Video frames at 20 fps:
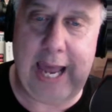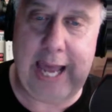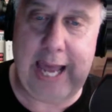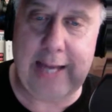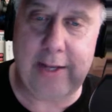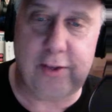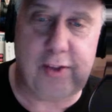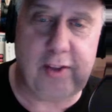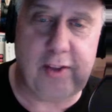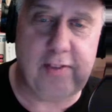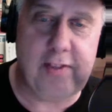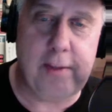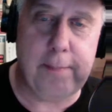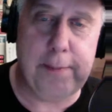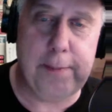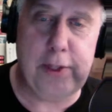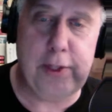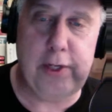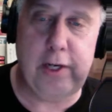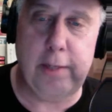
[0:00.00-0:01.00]
says, the
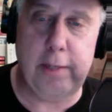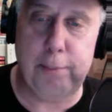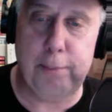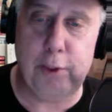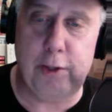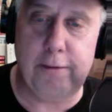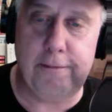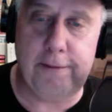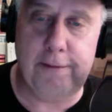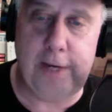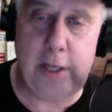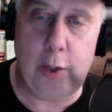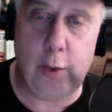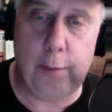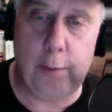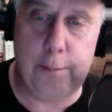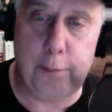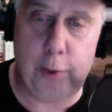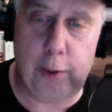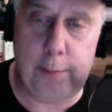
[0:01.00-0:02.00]
ability to book a video
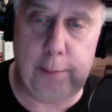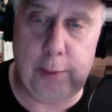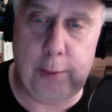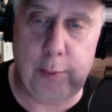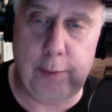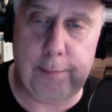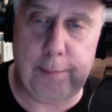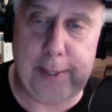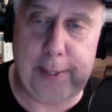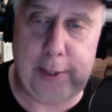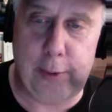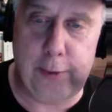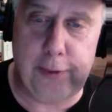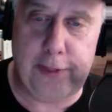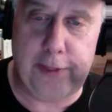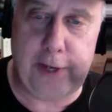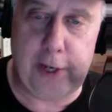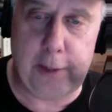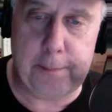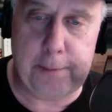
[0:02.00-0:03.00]
appointment with my old
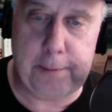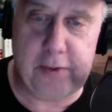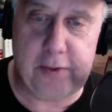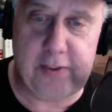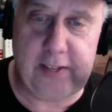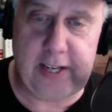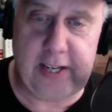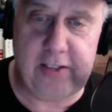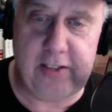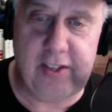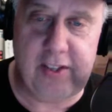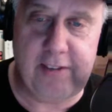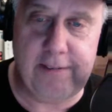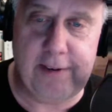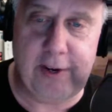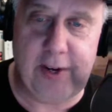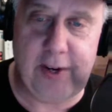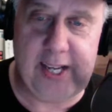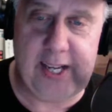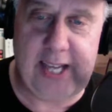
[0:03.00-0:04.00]
therapist that I see
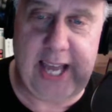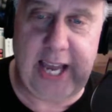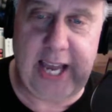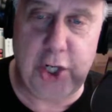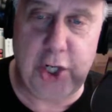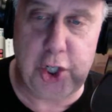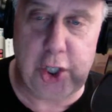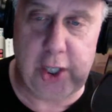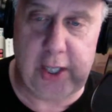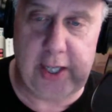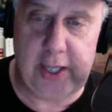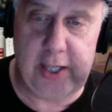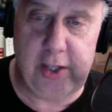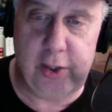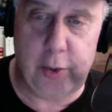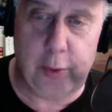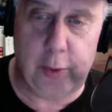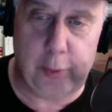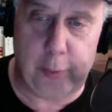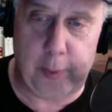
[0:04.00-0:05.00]
very occasionally,
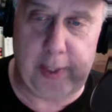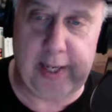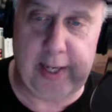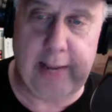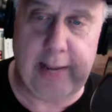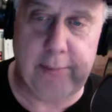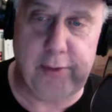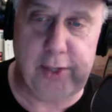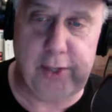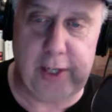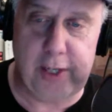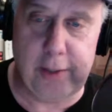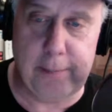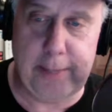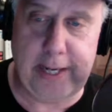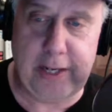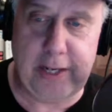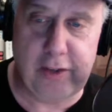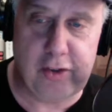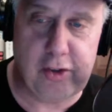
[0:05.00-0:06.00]
2 to 3 times a year,
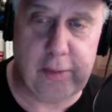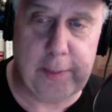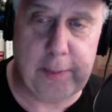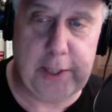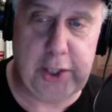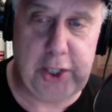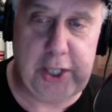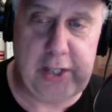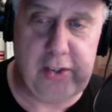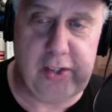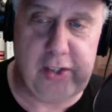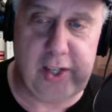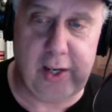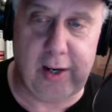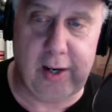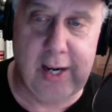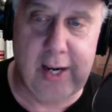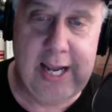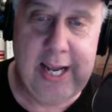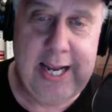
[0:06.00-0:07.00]
made it so much
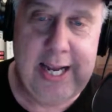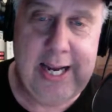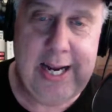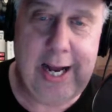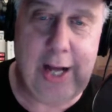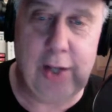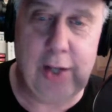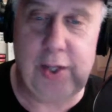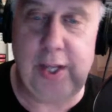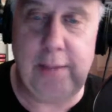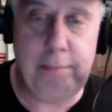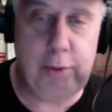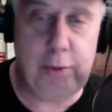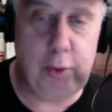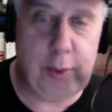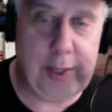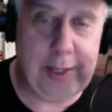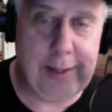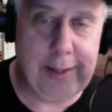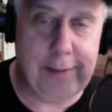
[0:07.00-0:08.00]
easier. I'll keep
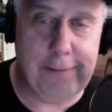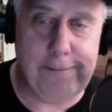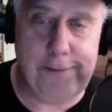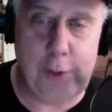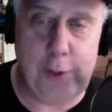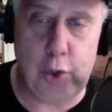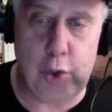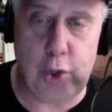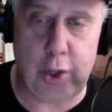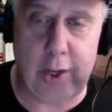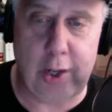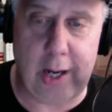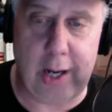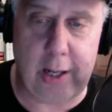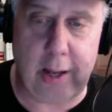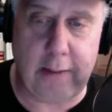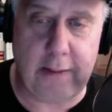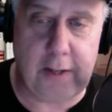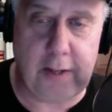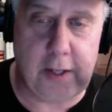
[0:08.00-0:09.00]
doing it in the future.
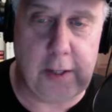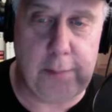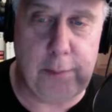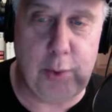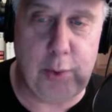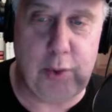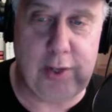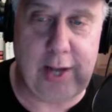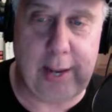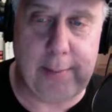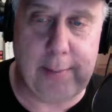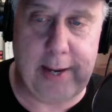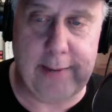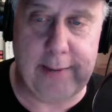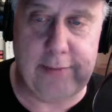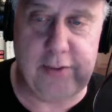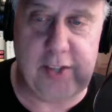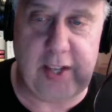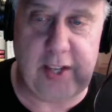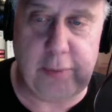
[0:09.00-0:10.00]
Knocking the commute time
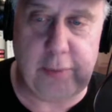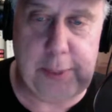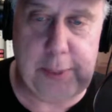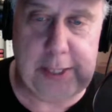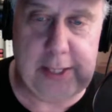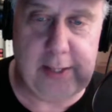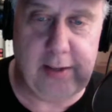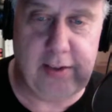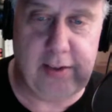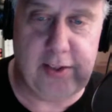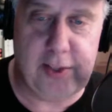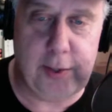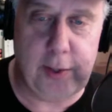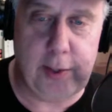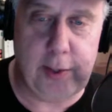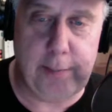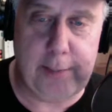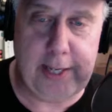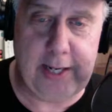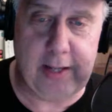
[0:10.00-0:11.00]
off saves me at least
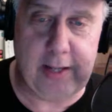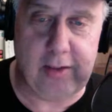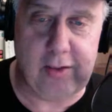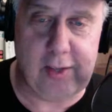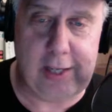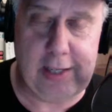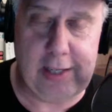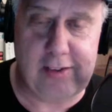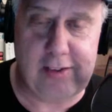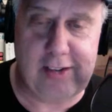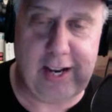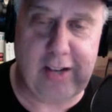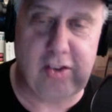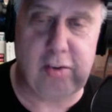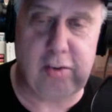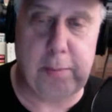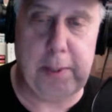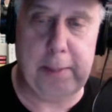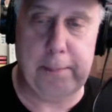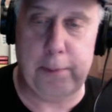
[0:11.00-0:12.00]
30 minutes. It's nice
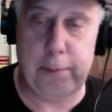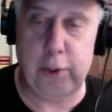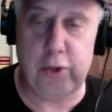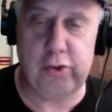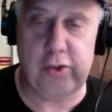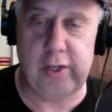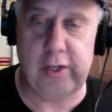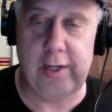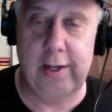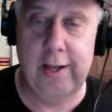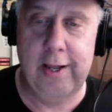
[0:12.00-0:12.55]
to be in person,